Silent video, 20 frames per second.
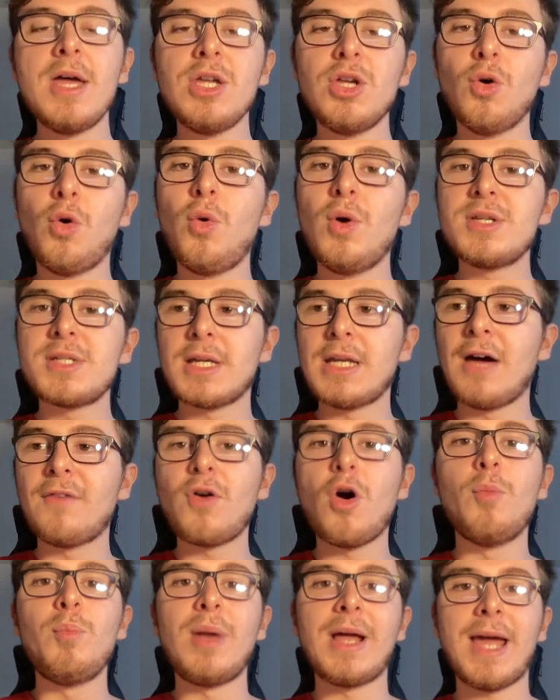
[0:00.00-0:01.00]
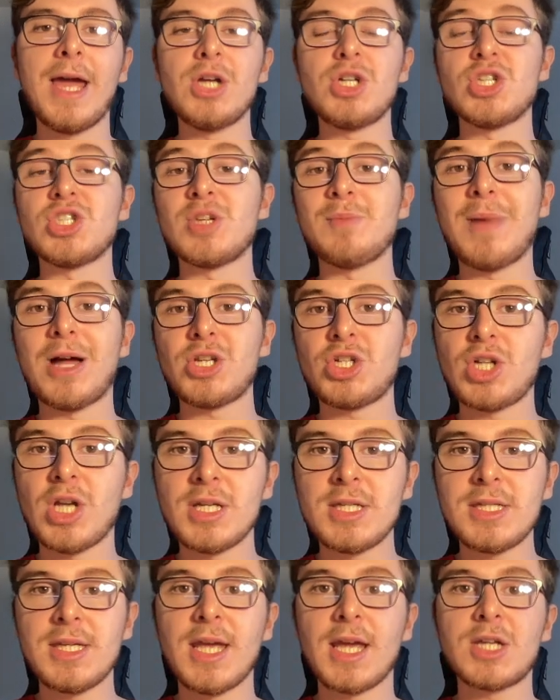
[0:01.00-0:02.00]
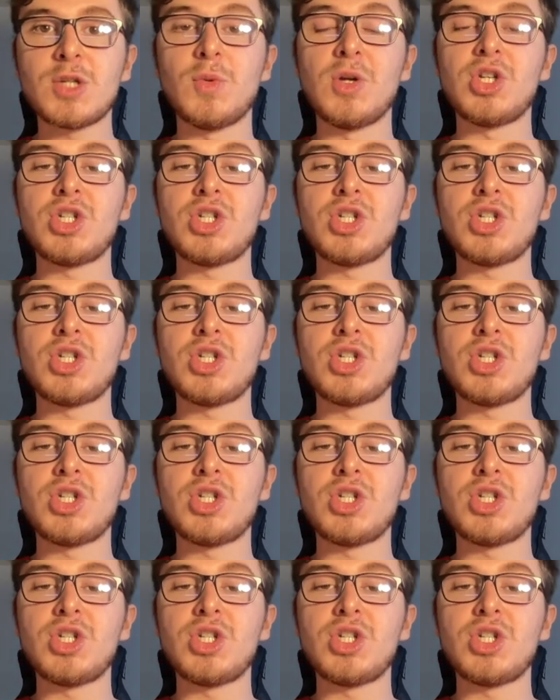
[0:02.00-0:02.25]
You're always going to have complications in match day 6,